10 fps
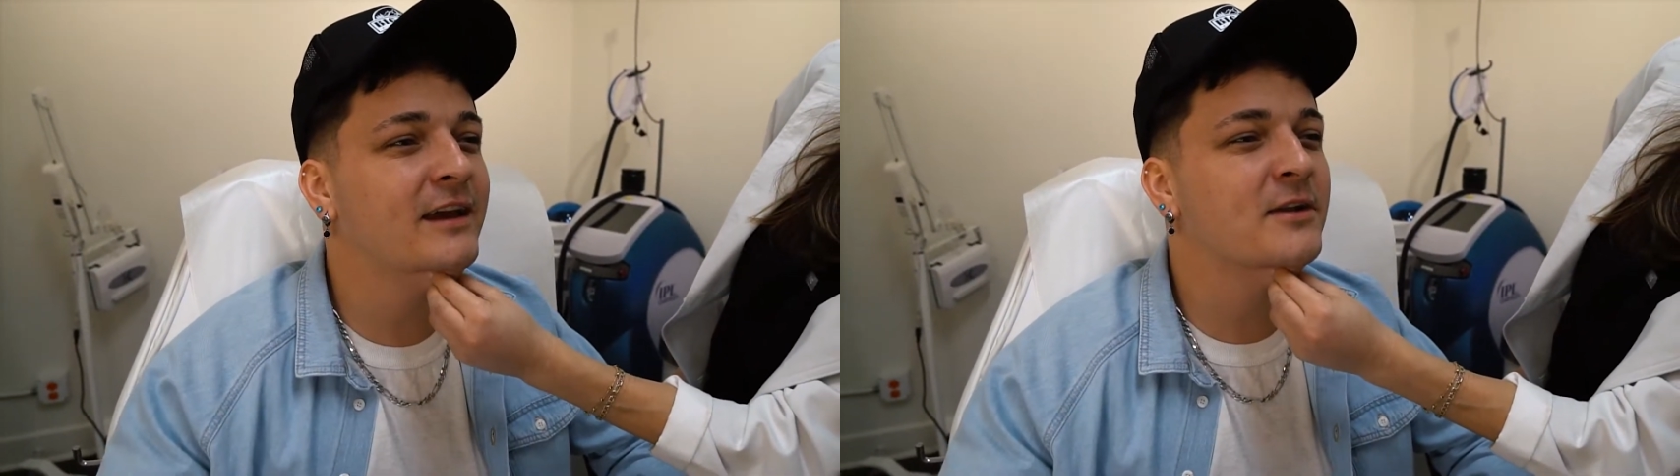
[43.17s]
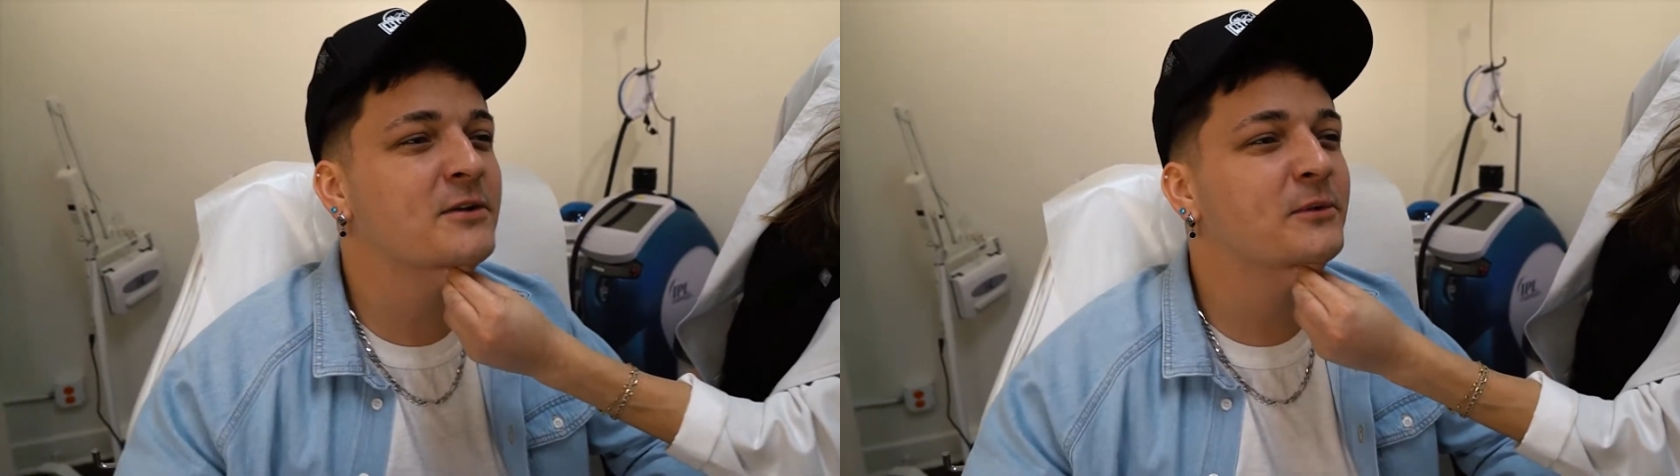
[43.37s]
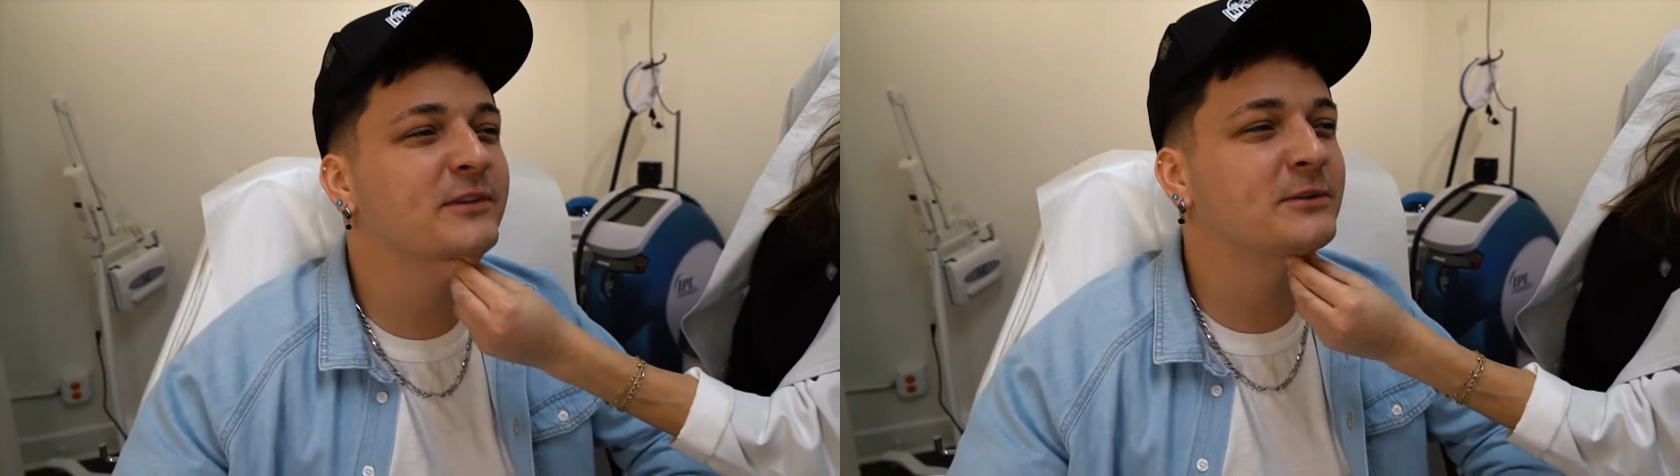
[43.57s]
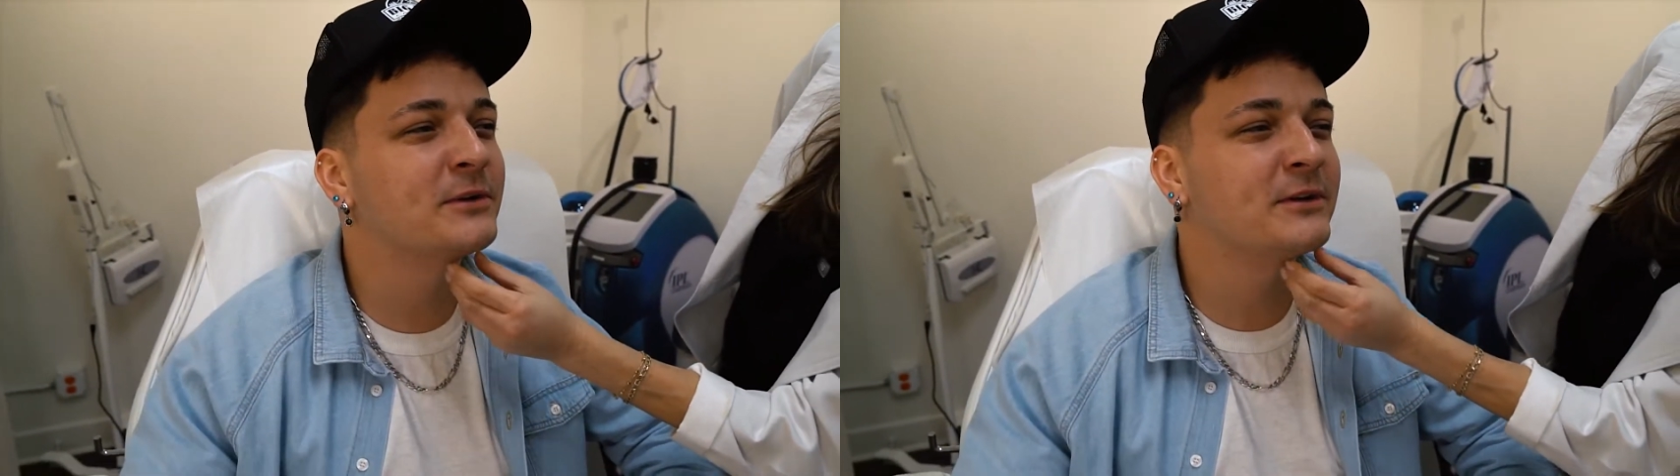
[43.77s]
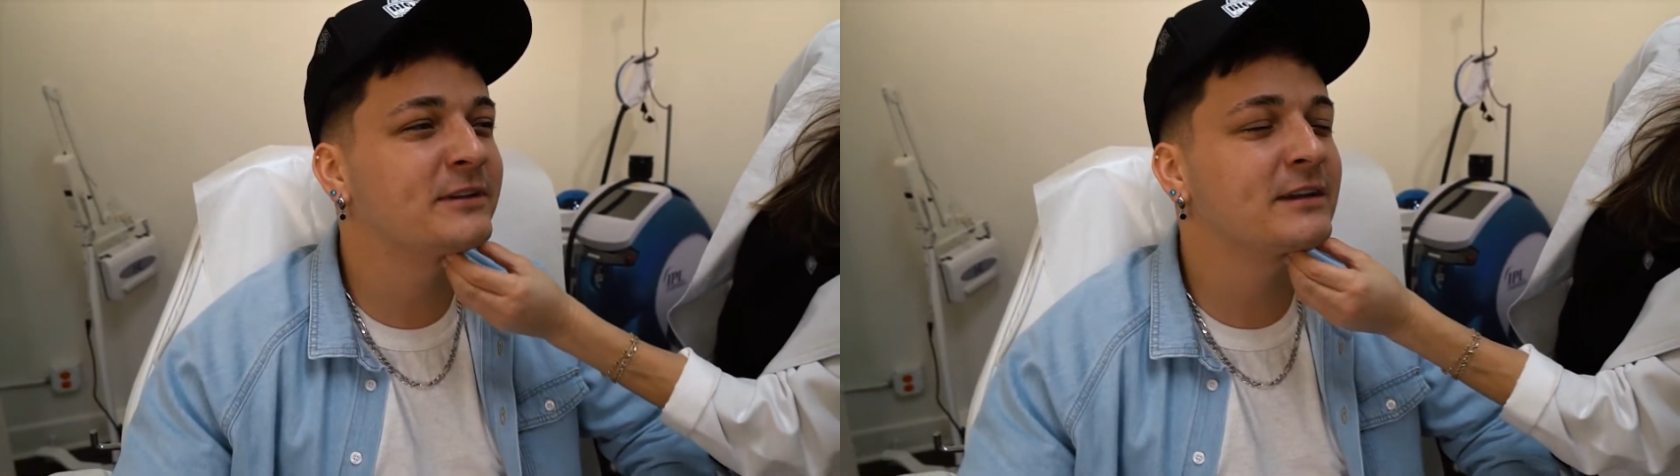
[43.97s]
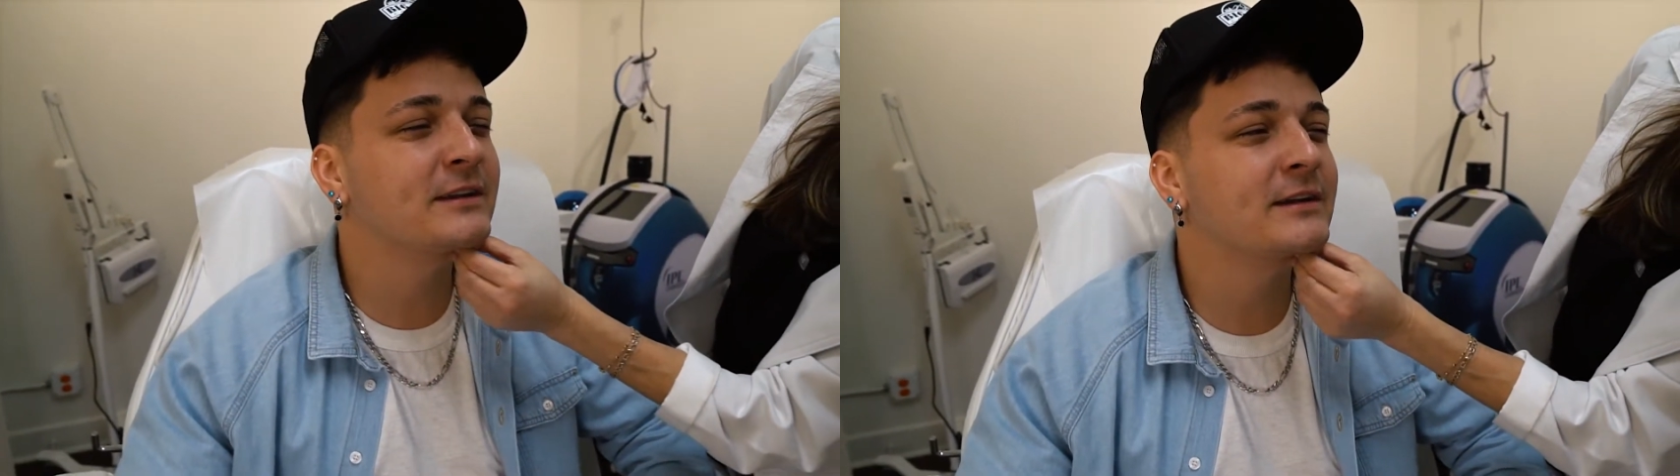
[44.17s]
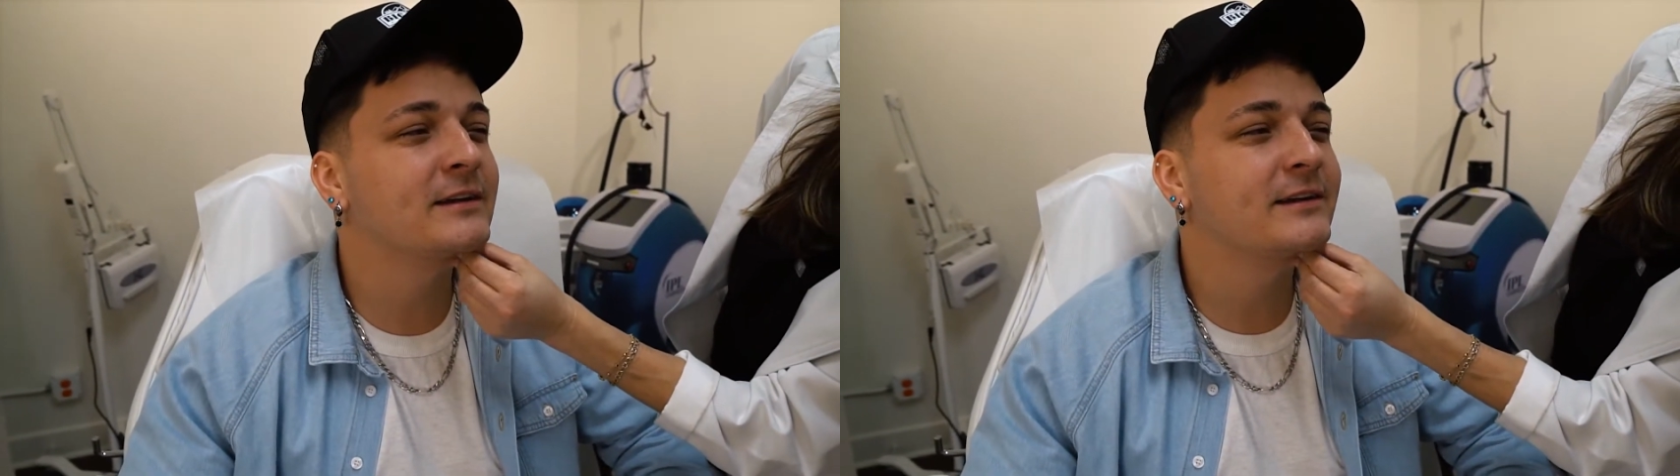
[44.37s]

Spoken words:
I don't know what's going on down there.